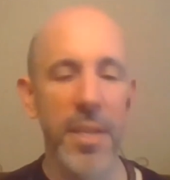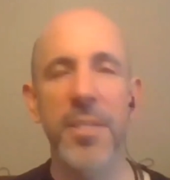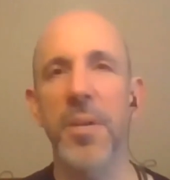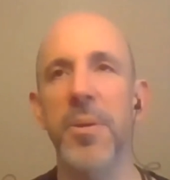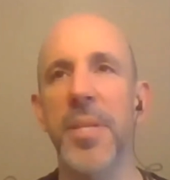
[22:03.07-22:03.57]

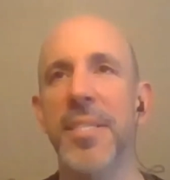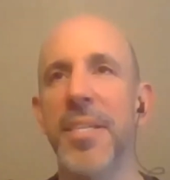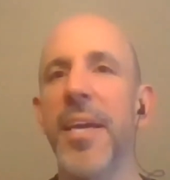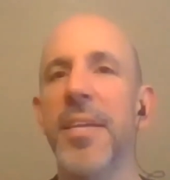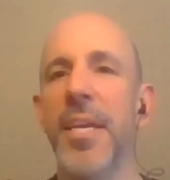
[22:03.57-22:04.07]
So they
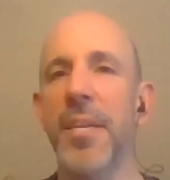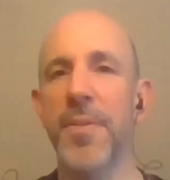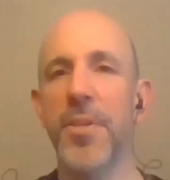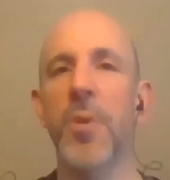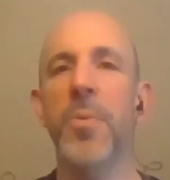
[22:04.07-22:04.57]
say that if you
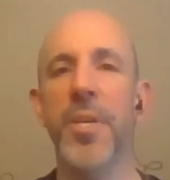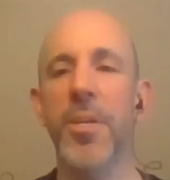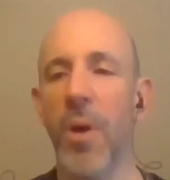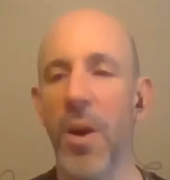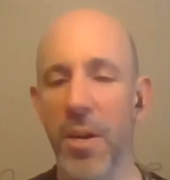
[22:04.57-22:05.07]
know where you
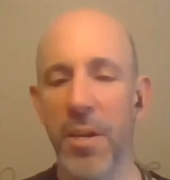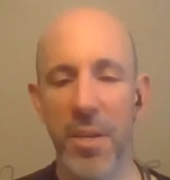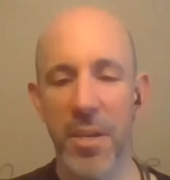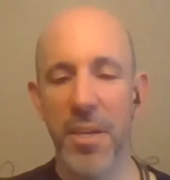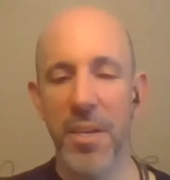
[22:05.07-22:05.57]
are
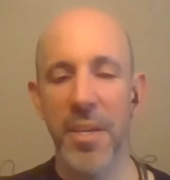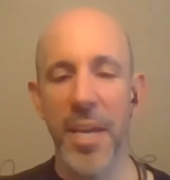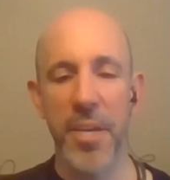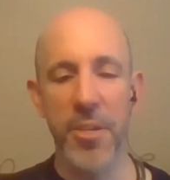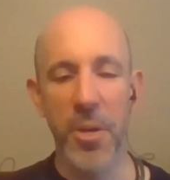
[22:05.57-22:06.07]

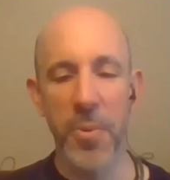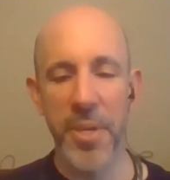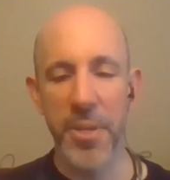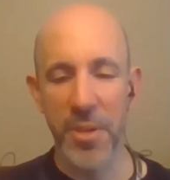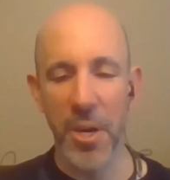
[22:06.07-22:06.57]
and you know where
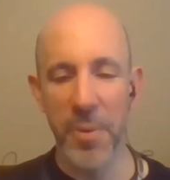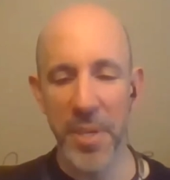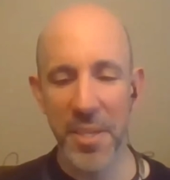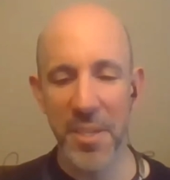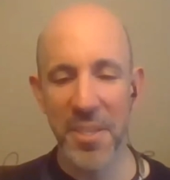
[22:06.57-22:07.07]
you're
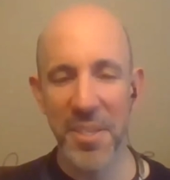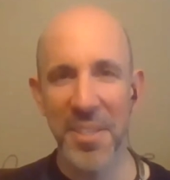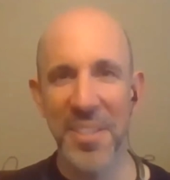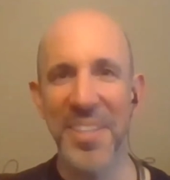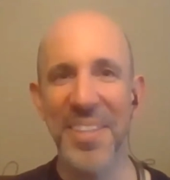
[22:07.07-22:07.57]
going,
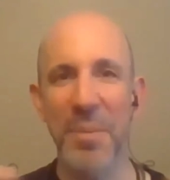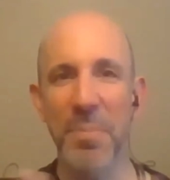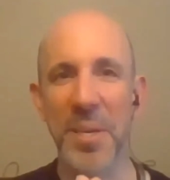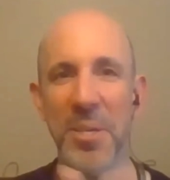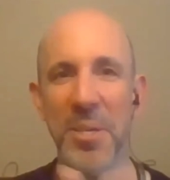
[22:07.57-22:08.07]
the
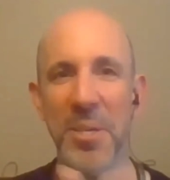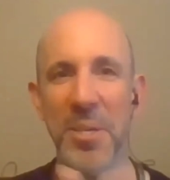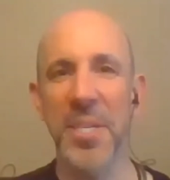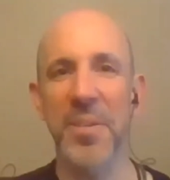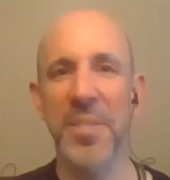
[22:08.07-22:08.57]
middle will
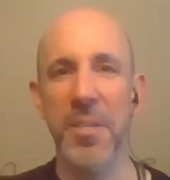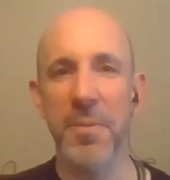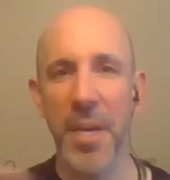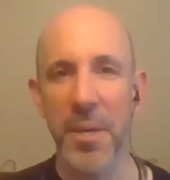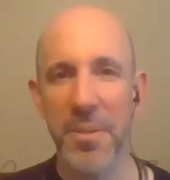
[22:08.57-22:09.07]
figure itself
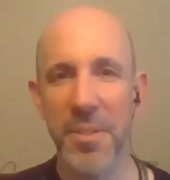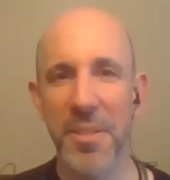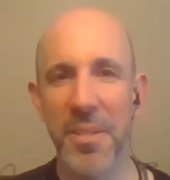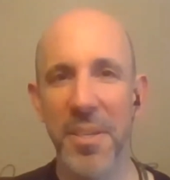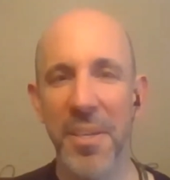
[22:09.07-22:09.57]
out.
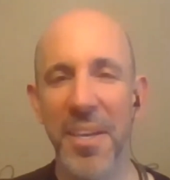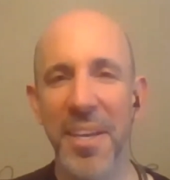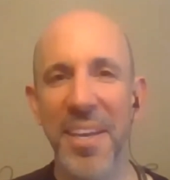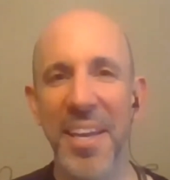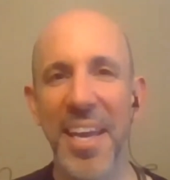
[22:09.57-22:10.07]

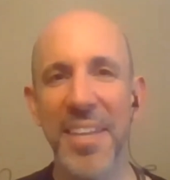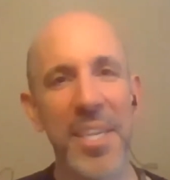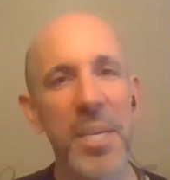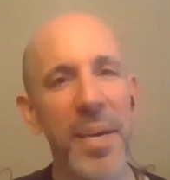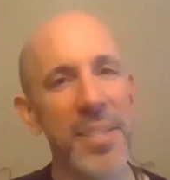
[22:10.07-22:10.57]
And think
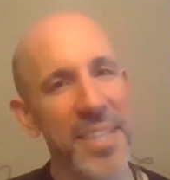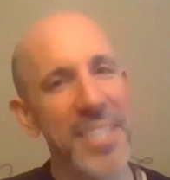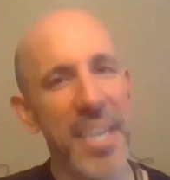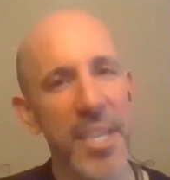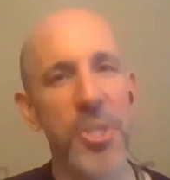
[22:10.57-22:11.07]
about it, that's
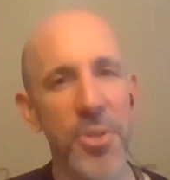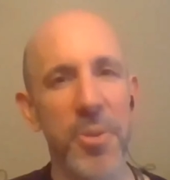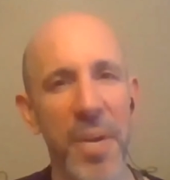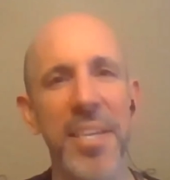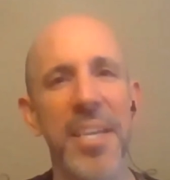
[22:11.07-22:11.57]
kind of true,
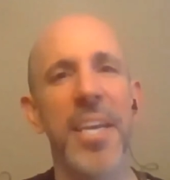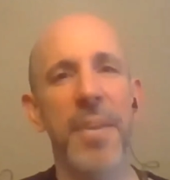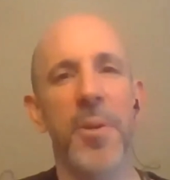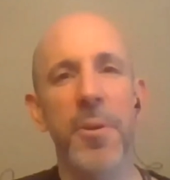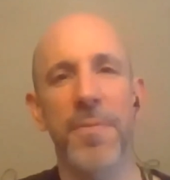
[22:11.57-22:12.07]
right? If
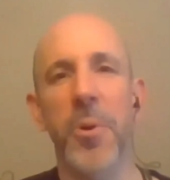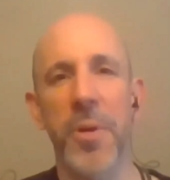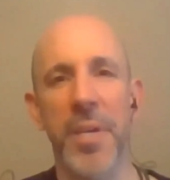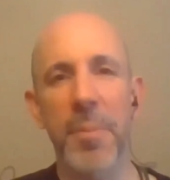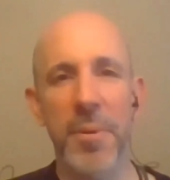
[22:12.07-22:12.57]
you're in
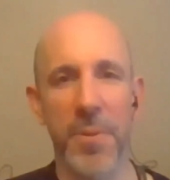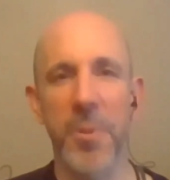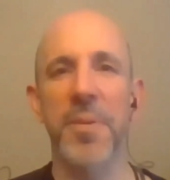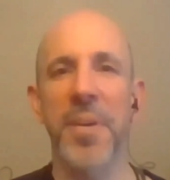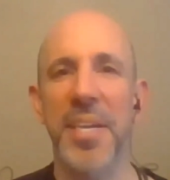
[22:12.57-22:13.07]
Florida, I'm in
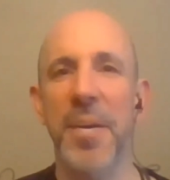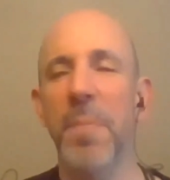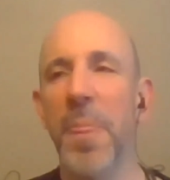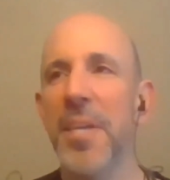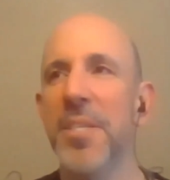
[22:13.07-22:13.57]
Florida right now.
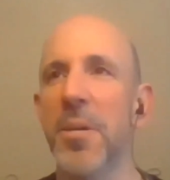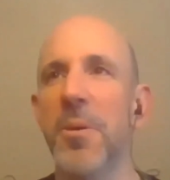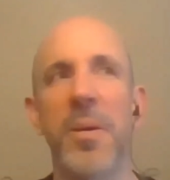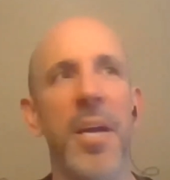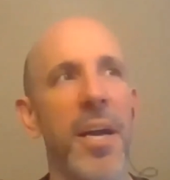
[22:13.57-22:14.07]

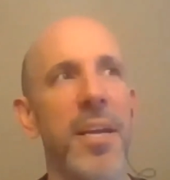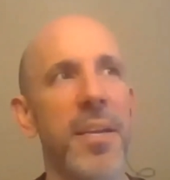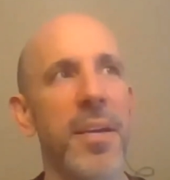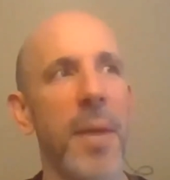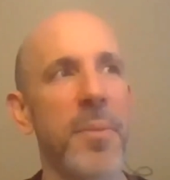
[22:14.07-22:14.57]
So
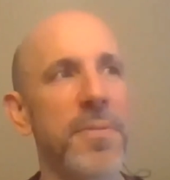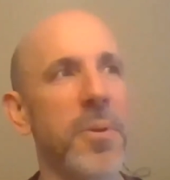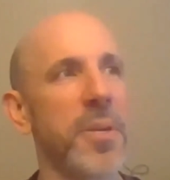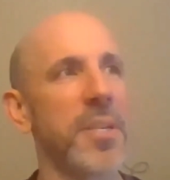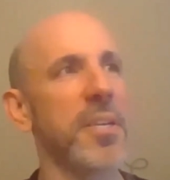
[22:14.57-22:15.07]
I'm in
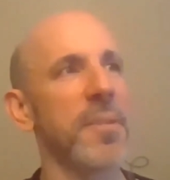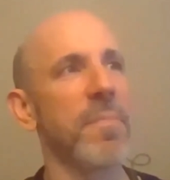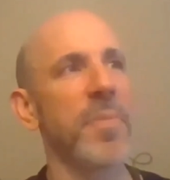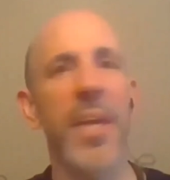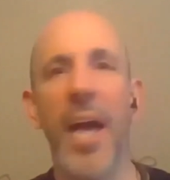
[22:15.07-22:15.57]
Florida,
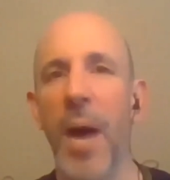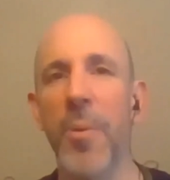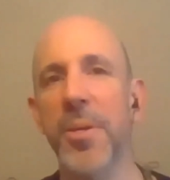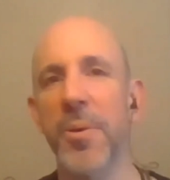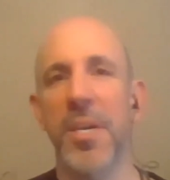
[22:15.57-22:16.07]
I want
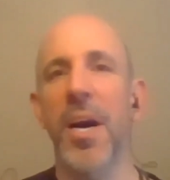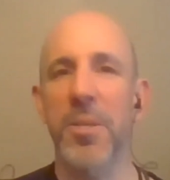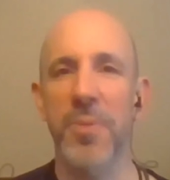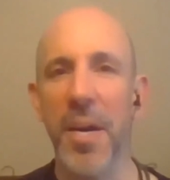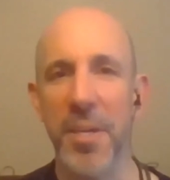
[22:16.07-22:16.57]
to go to
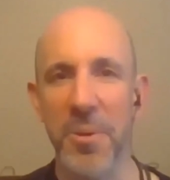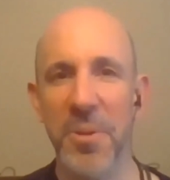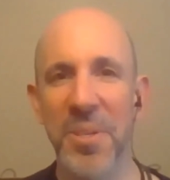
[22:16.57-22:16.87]
Colorado.